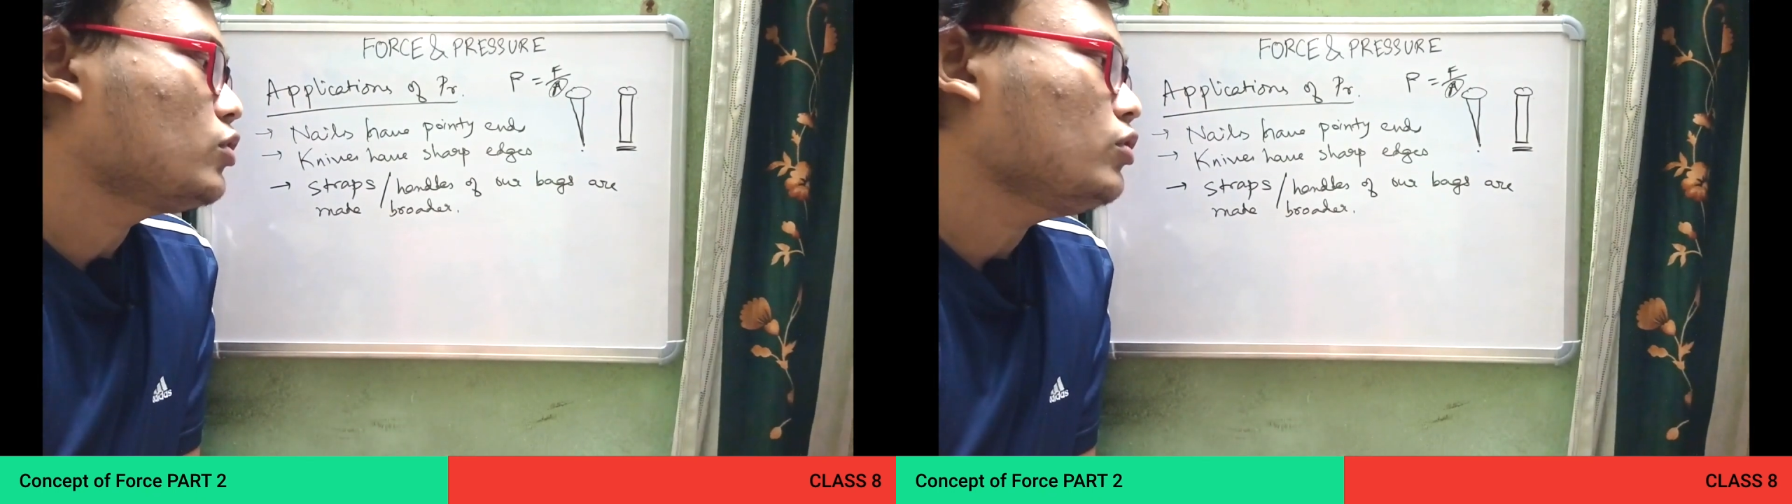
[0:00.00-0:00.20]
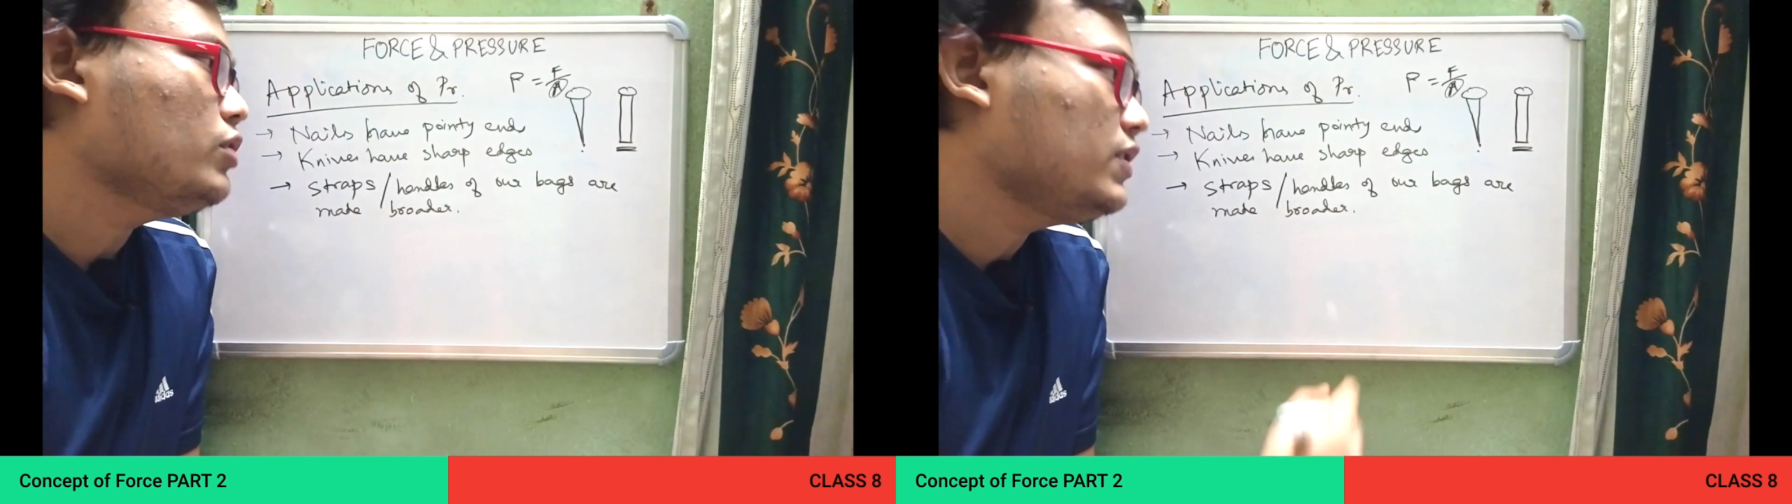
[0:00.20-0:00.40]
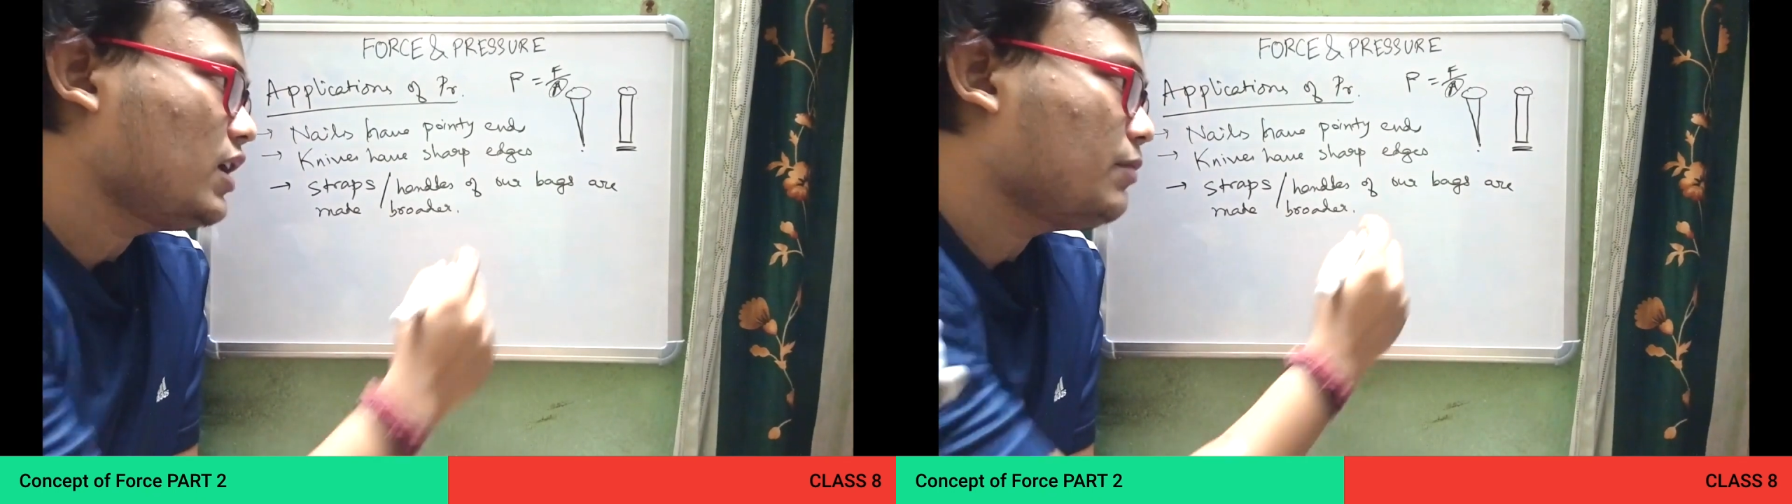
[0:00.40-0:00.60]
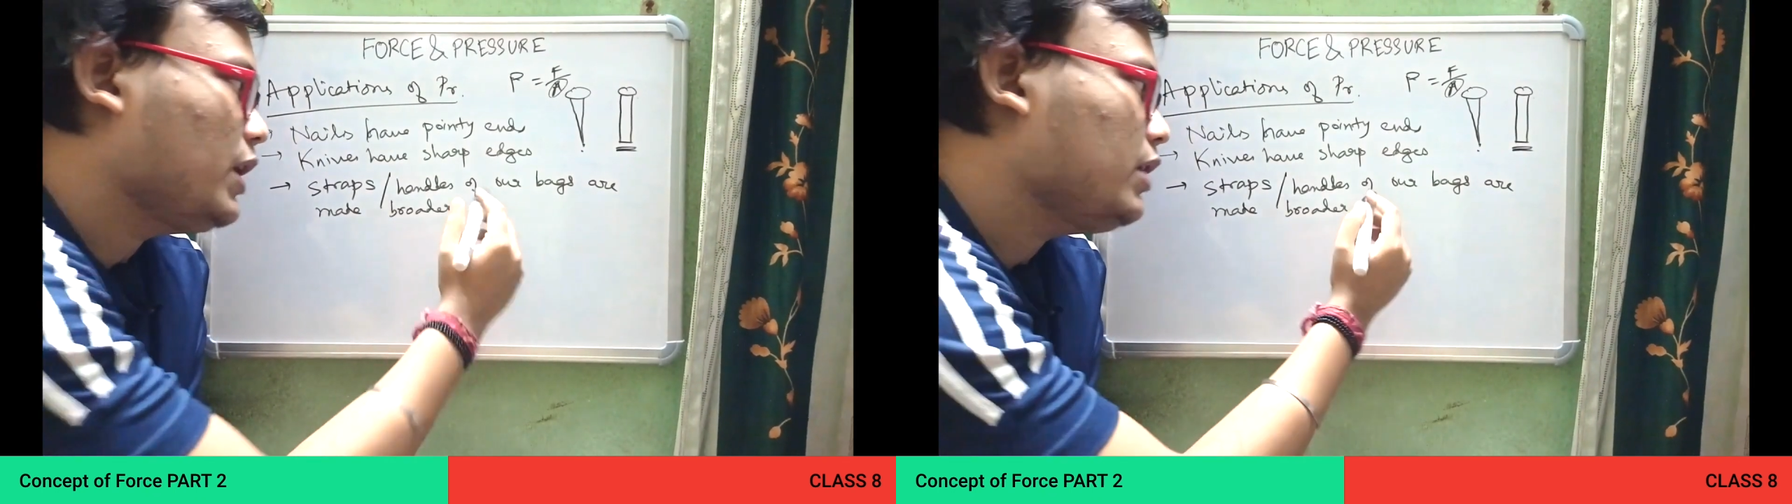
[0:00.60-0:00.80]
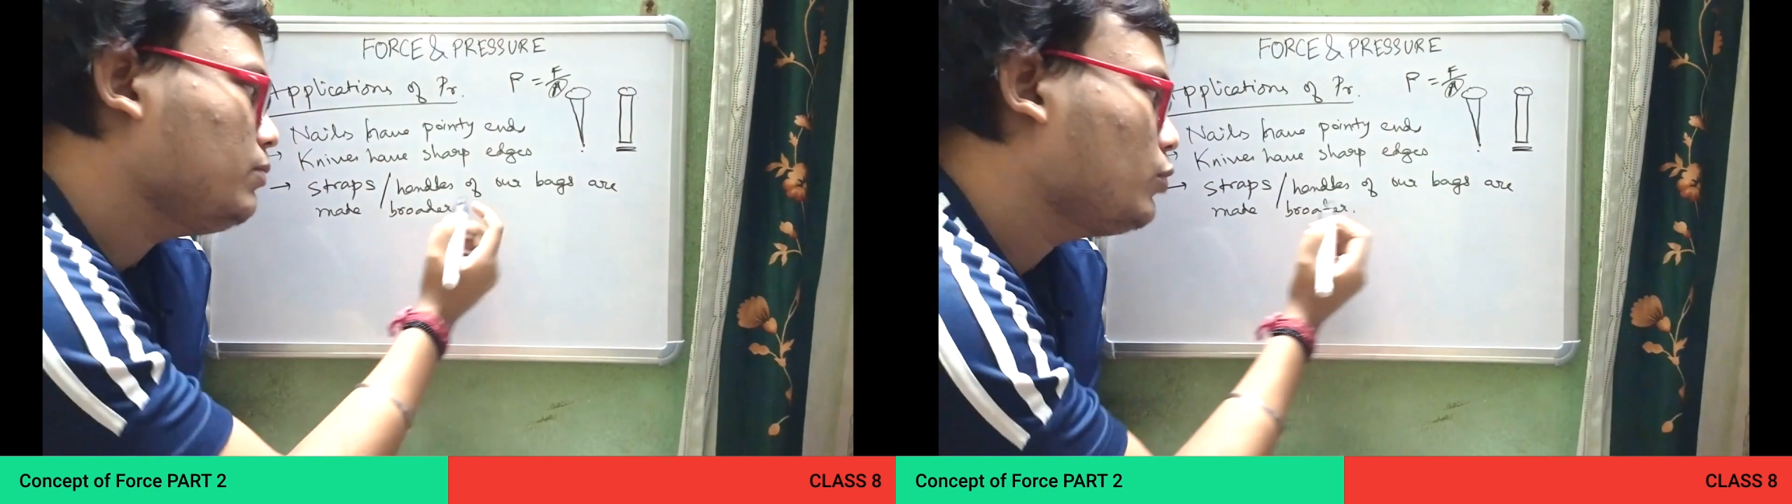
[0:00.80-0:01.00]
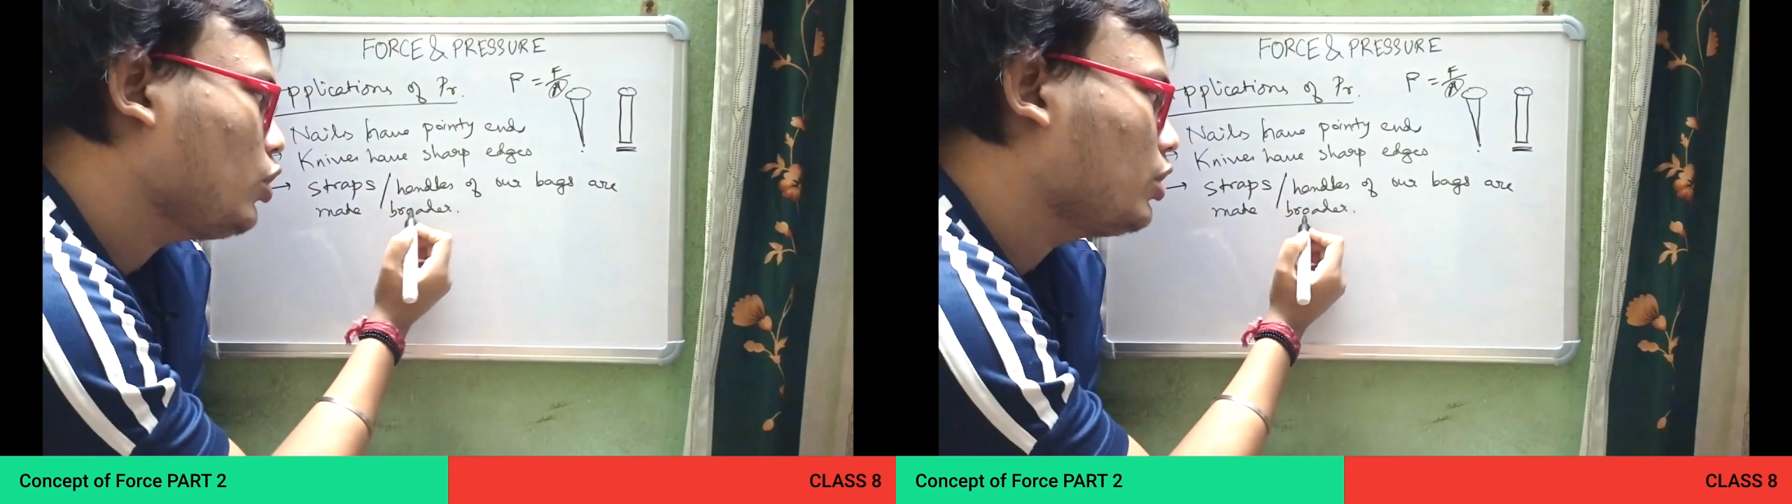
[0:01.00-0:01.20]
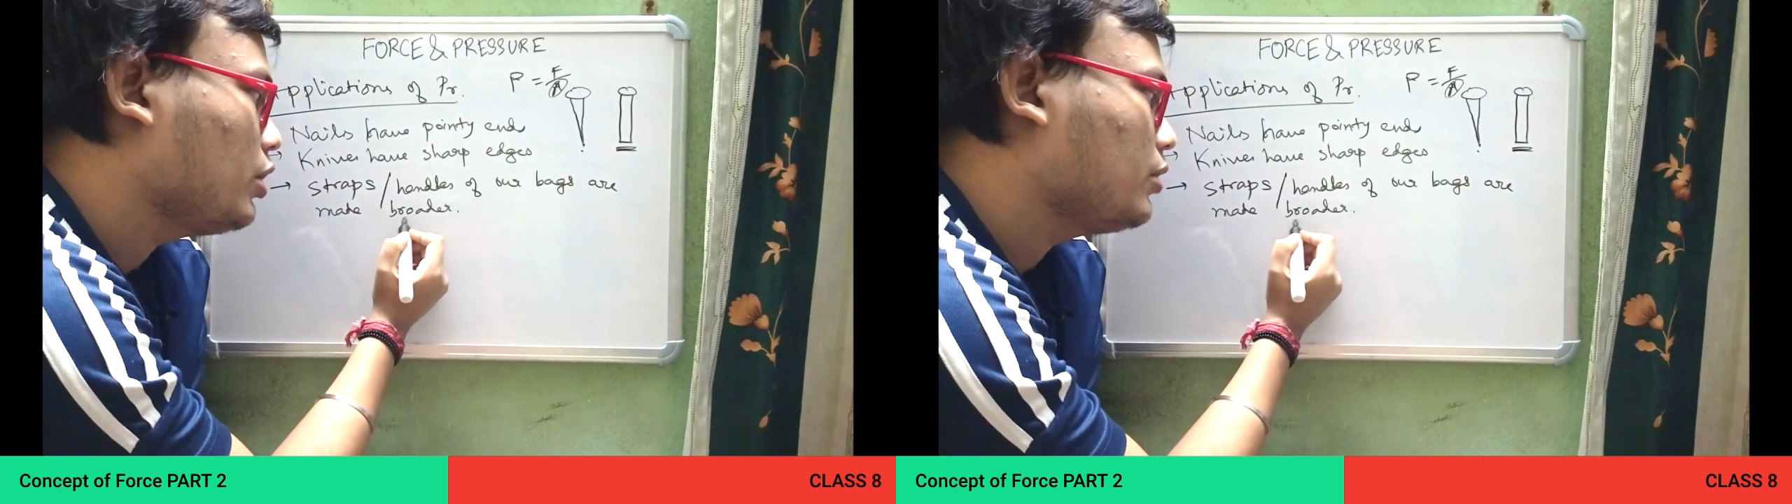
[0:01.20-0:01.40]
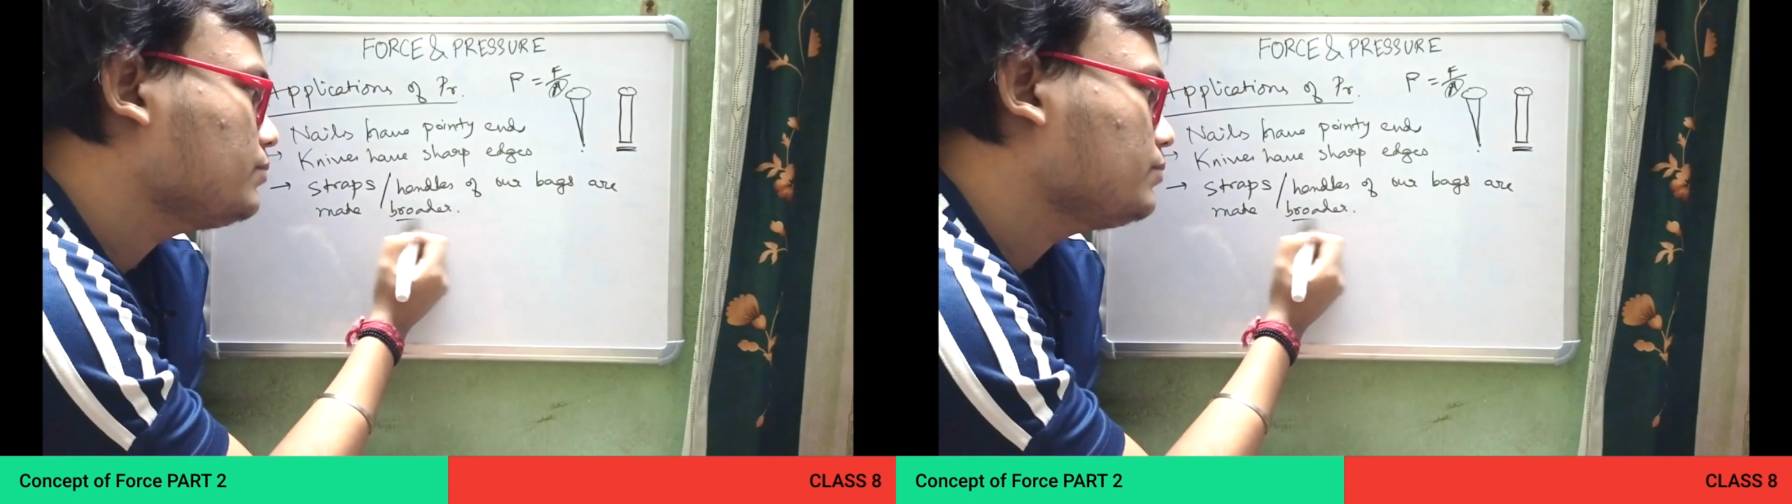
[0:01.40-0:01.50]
so these are made broader.